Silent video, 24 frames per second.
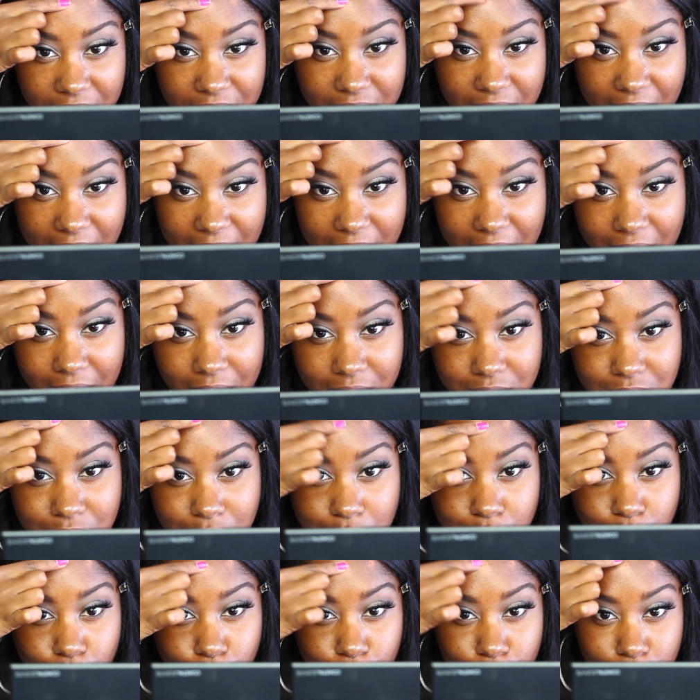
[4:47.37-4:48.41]

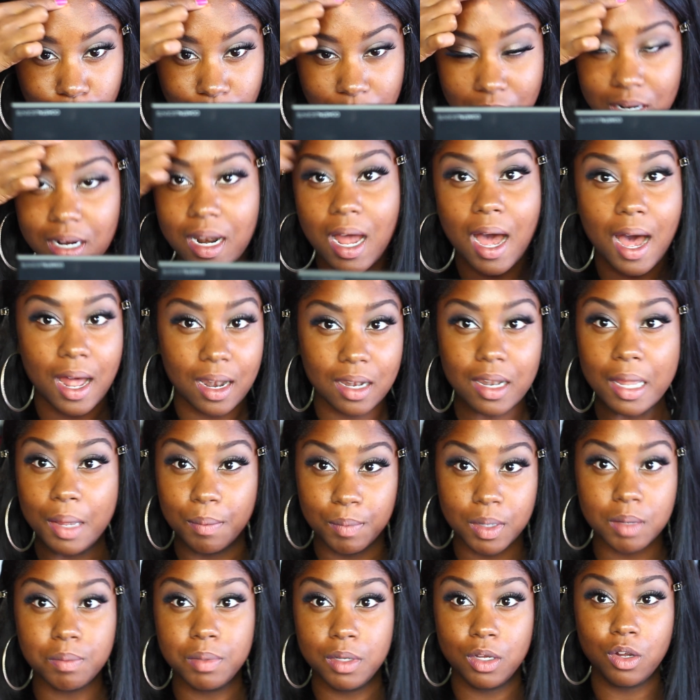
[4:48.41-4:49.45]
that will not let
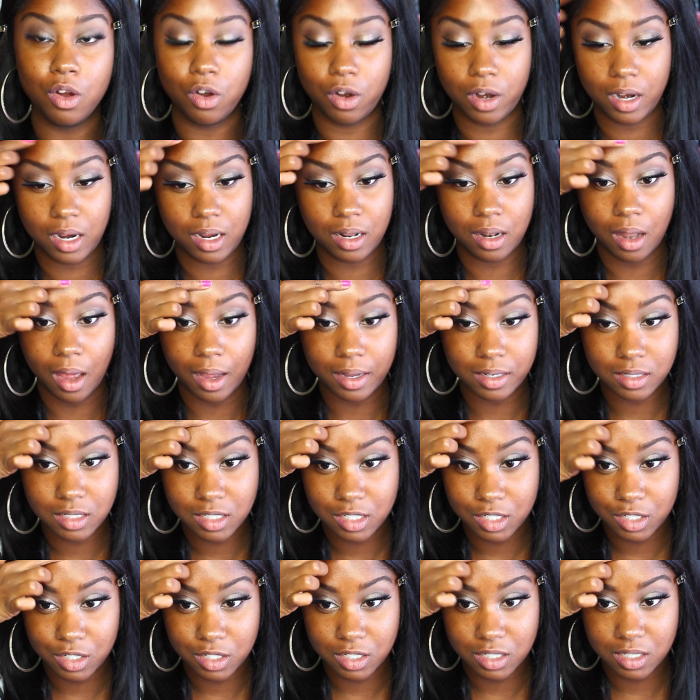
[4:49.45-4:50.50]
me be great like
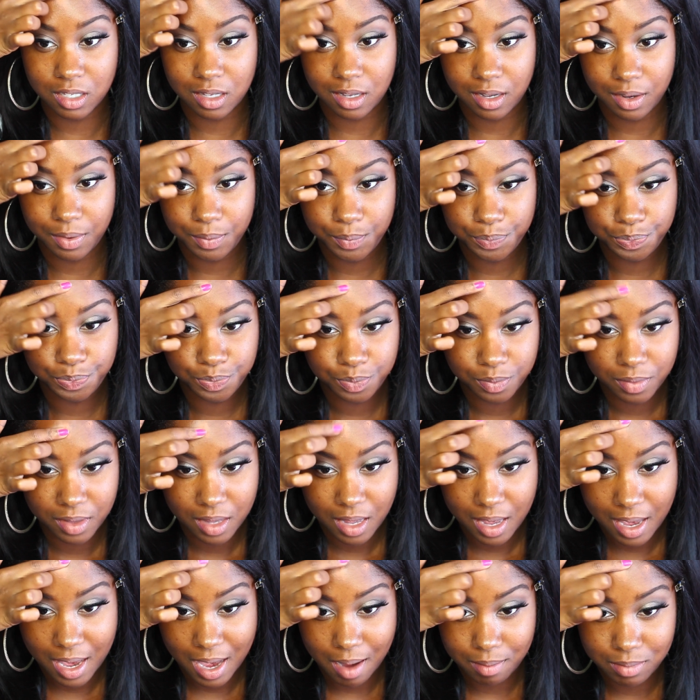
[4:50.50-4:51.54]
seriously
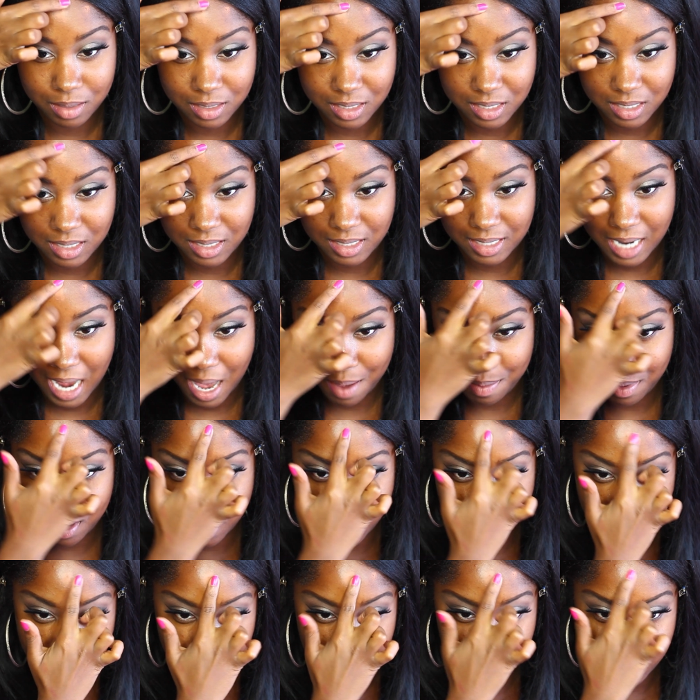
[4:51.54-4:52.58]
I'm just dabbing
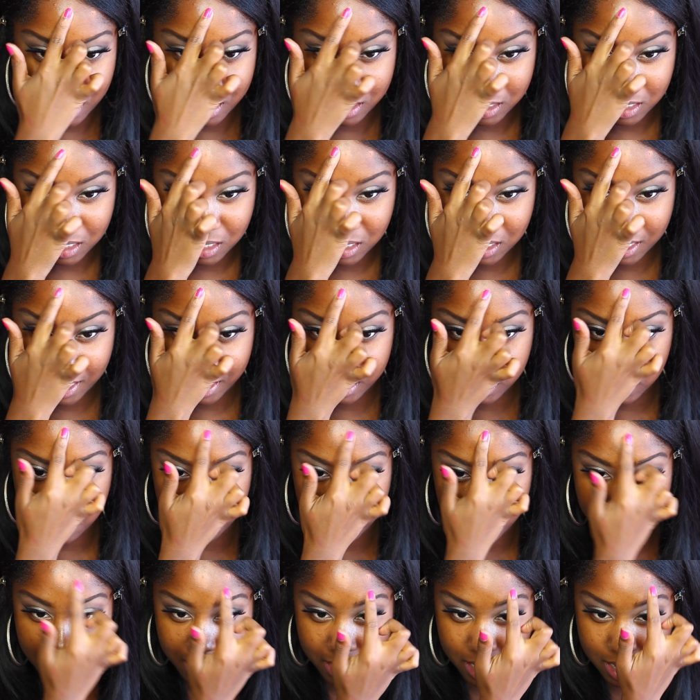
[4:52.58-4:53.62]
it in just take
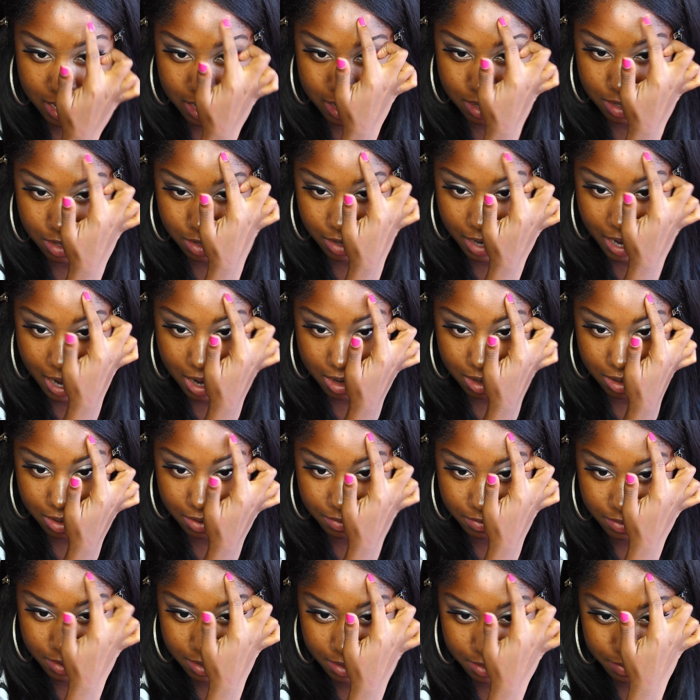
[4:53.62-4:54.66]
some of that color out
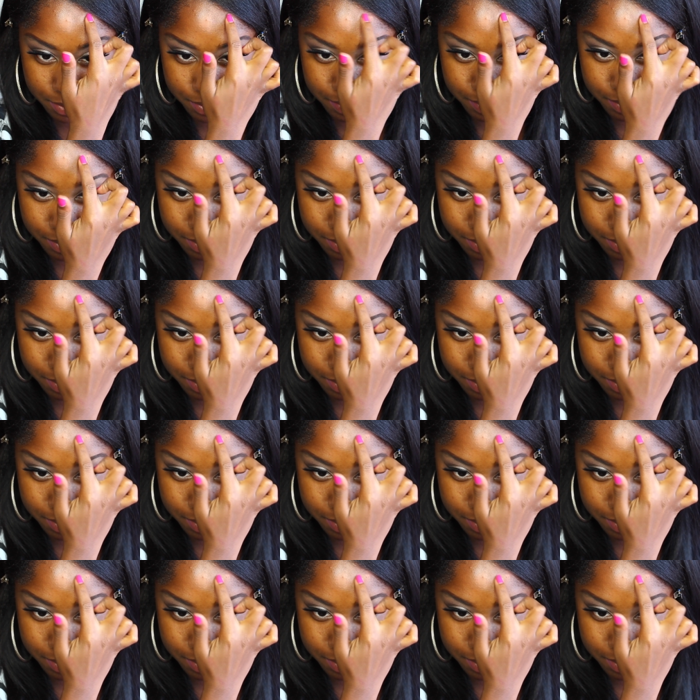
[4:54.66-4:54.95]
of it